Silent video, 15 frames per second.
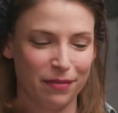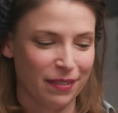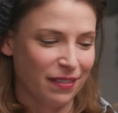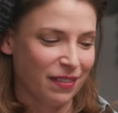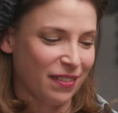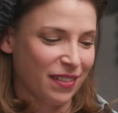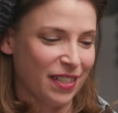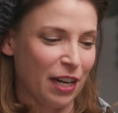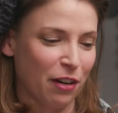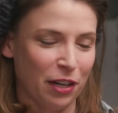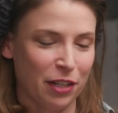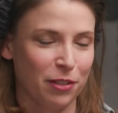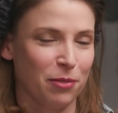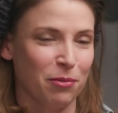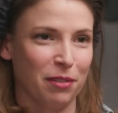as
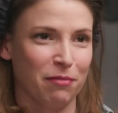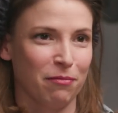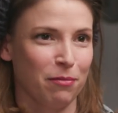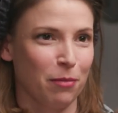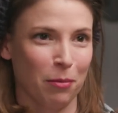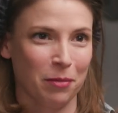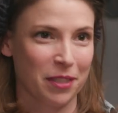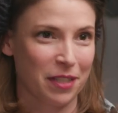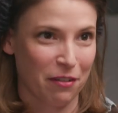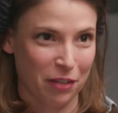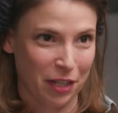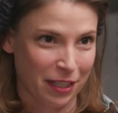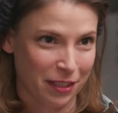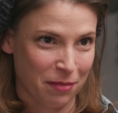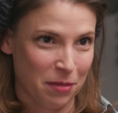narrators, we almost never
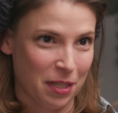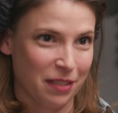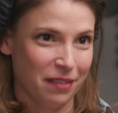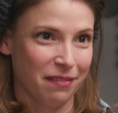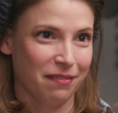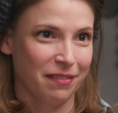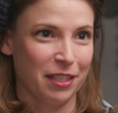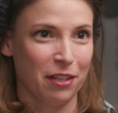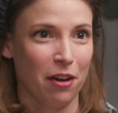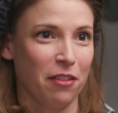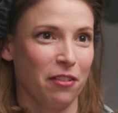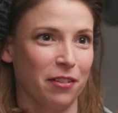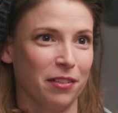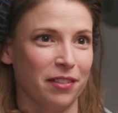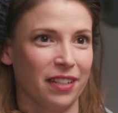get to meet the
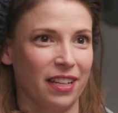authors.